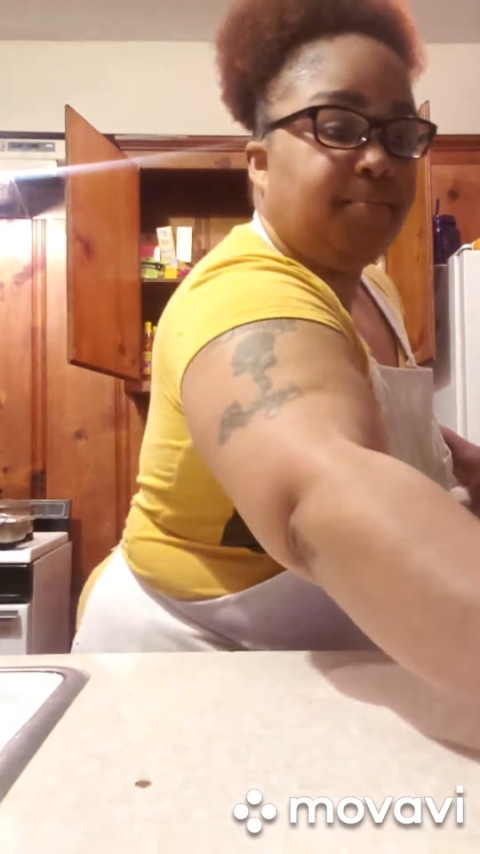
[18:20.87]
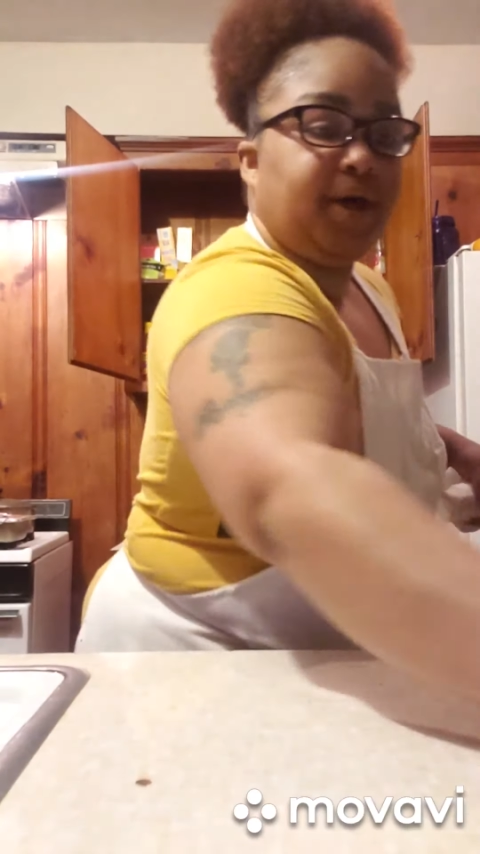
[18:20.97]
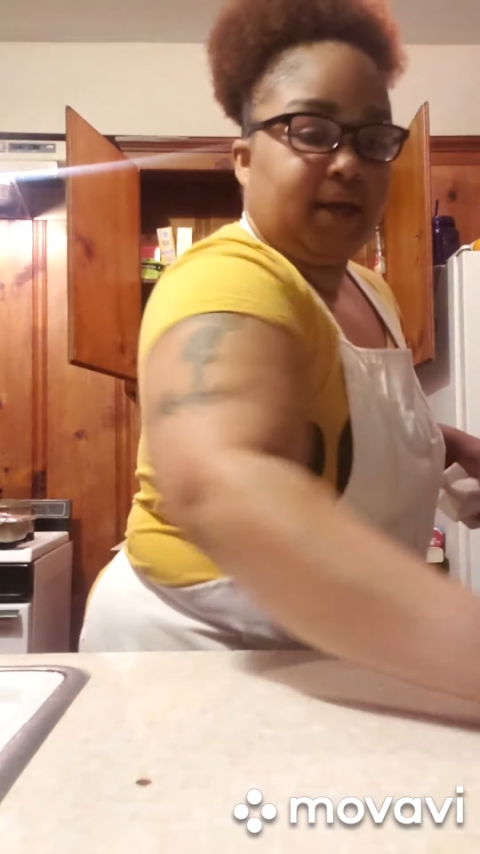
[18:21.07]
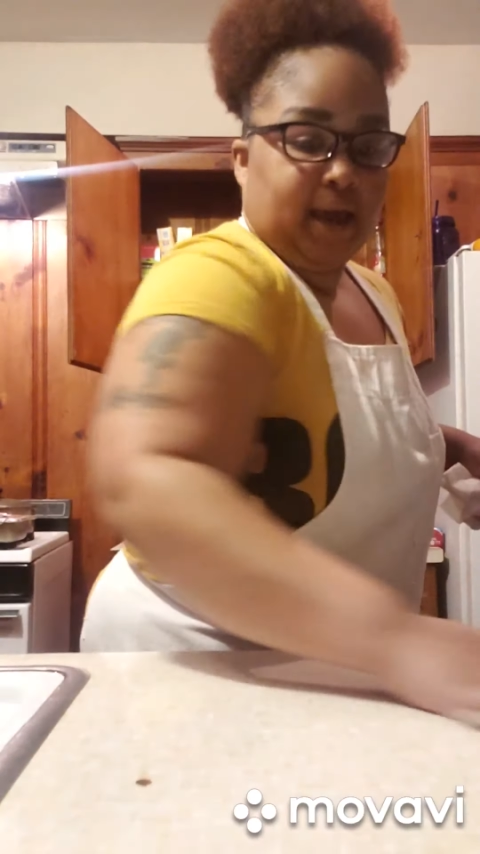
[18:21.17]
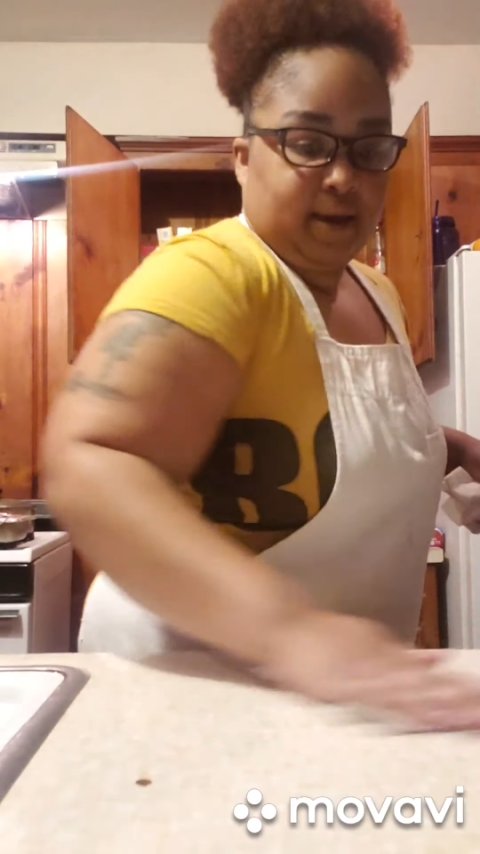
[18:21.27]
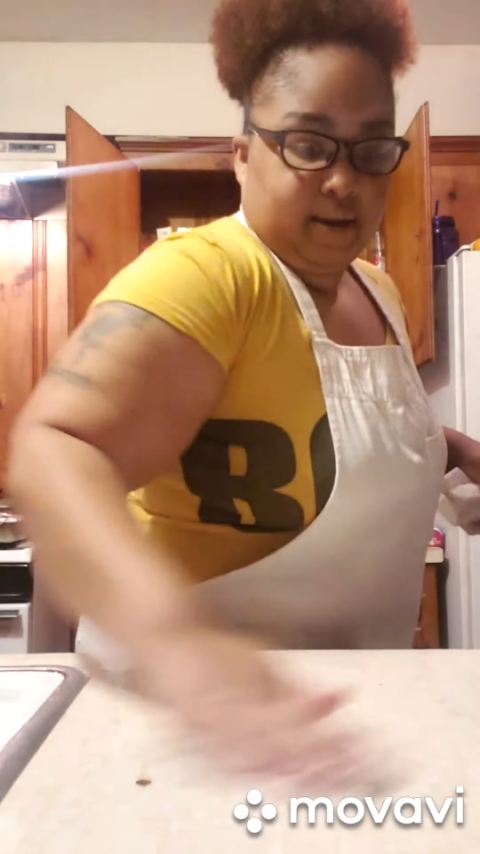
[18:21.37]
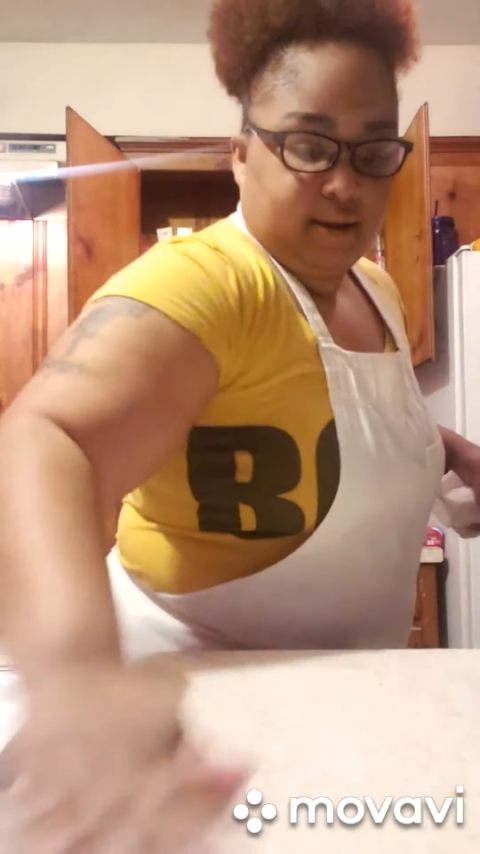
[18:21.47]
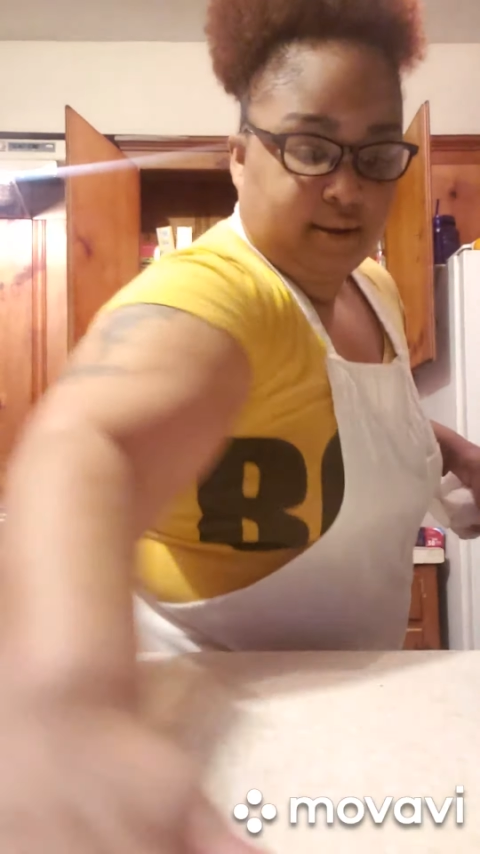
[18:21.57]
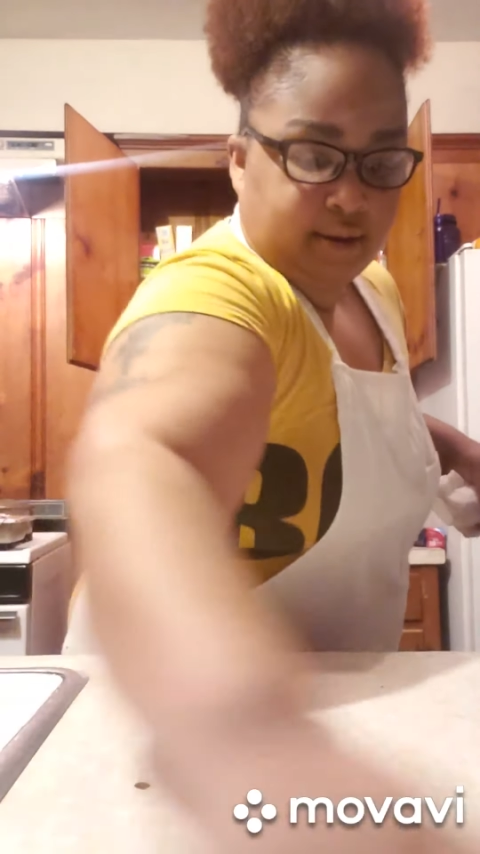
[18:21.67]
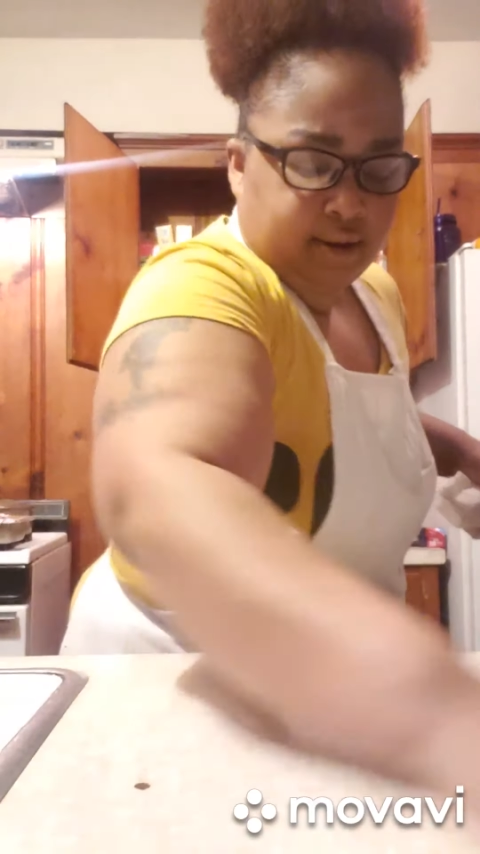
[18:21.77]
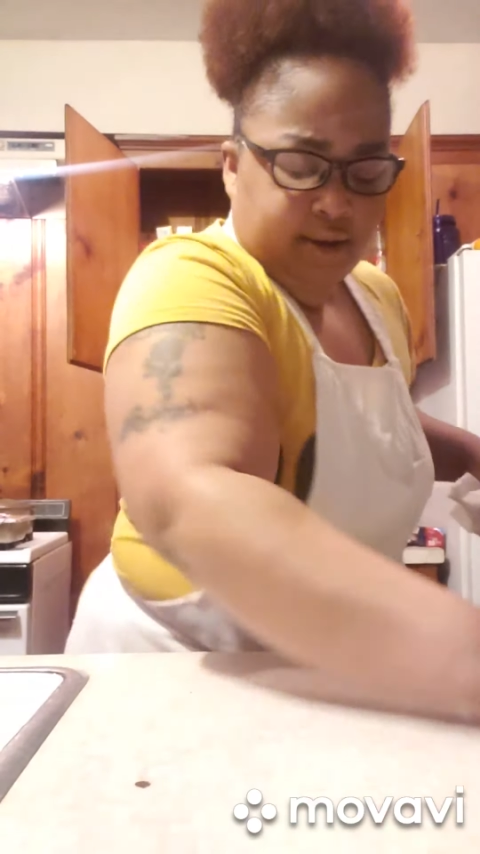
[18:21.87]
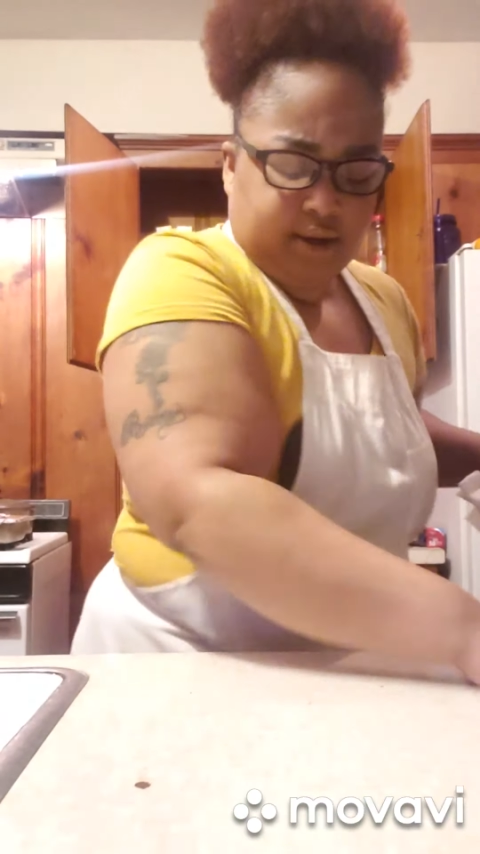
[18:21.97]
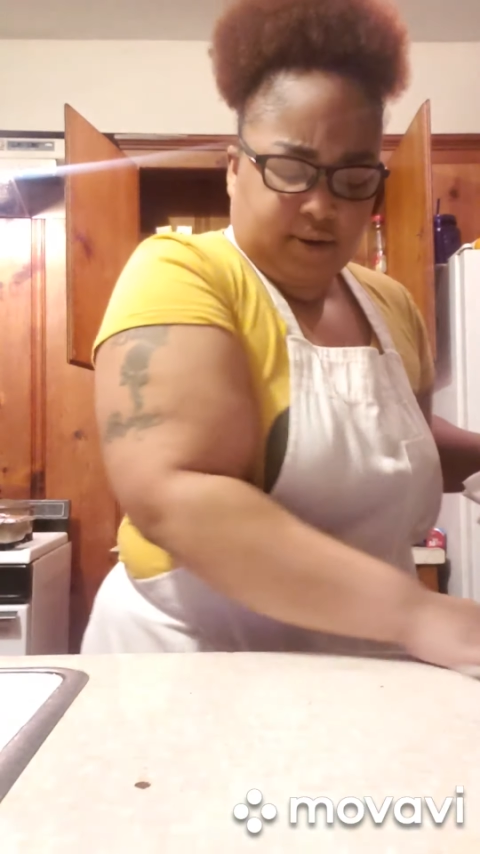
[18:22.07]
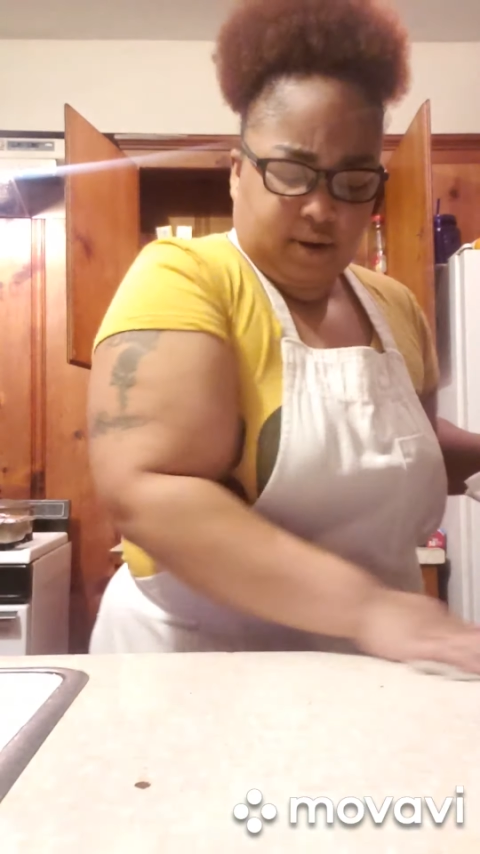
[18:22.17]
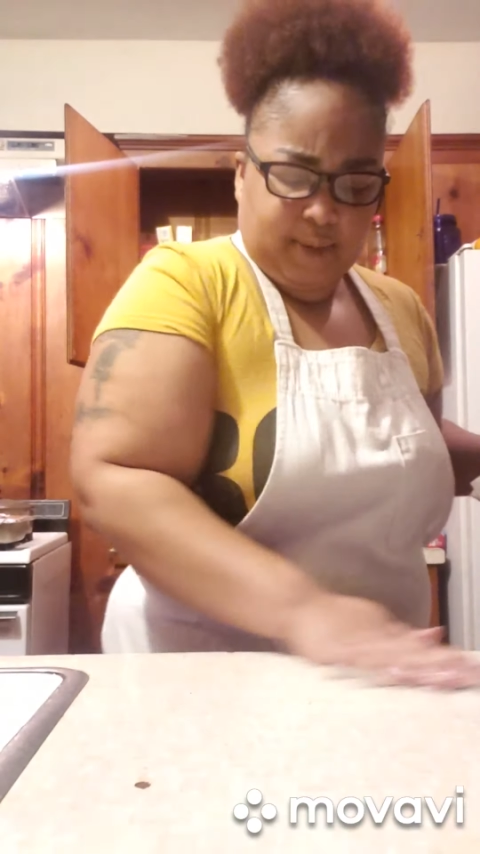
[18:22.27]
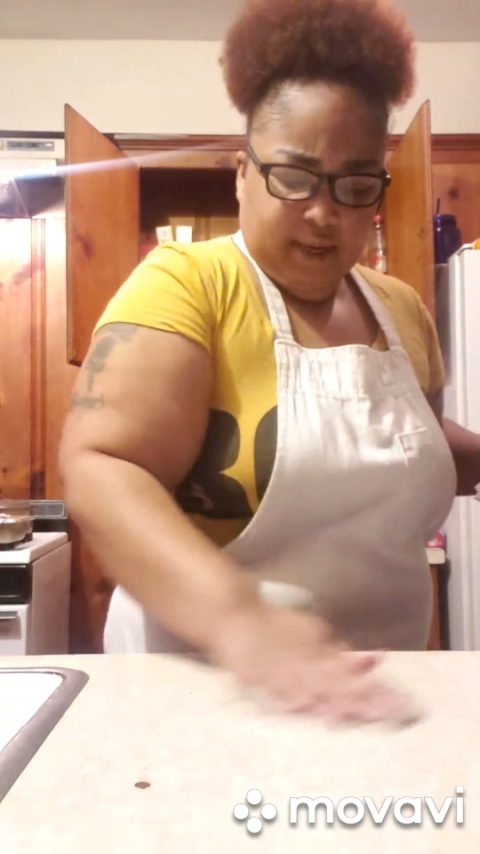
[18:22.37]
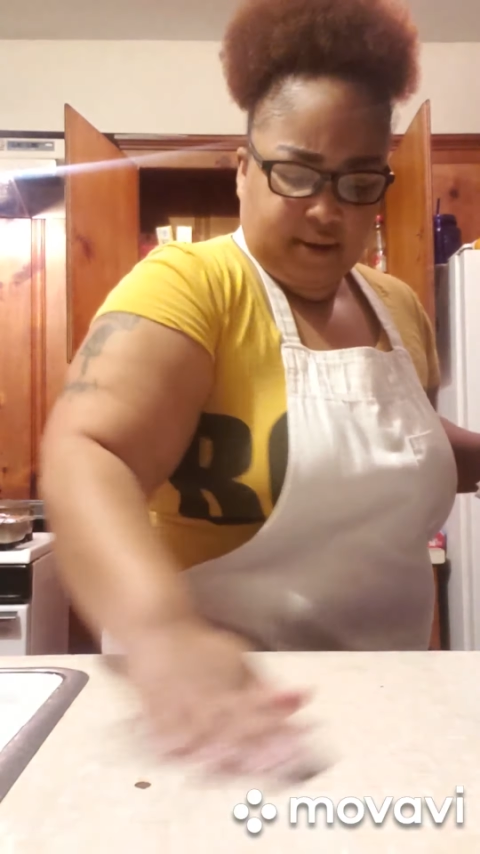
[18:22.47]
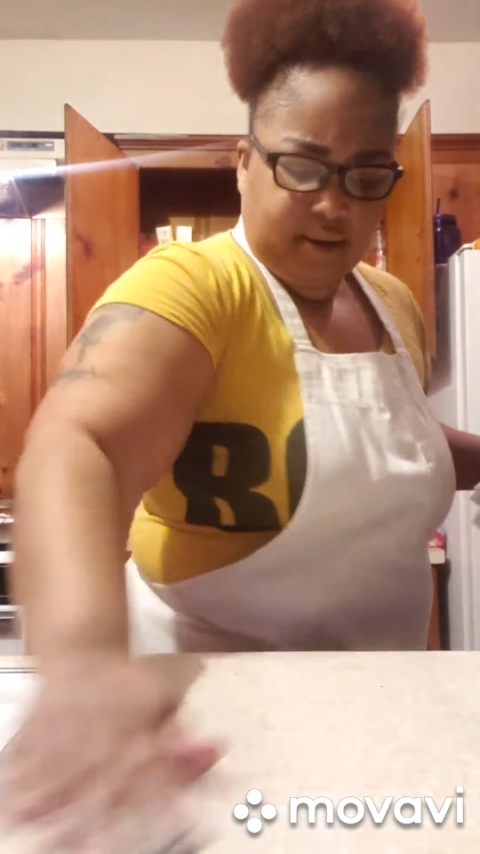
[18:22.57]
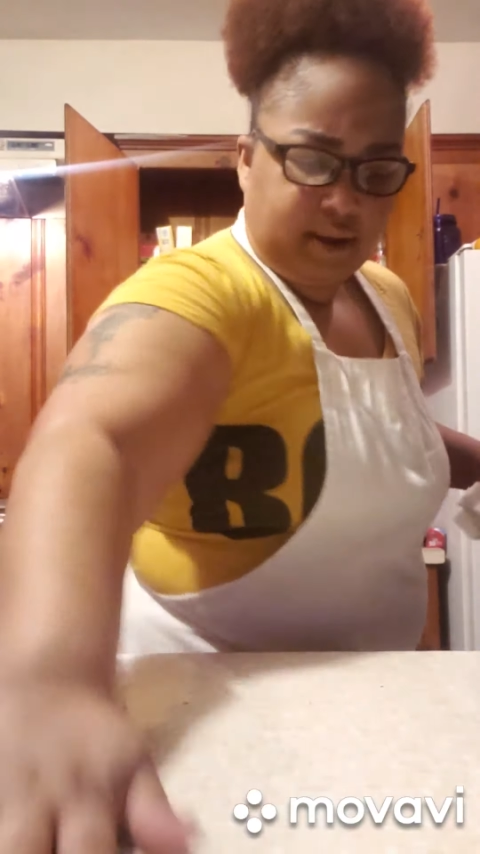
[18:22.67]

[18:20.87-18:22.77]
But God, you know what I mean?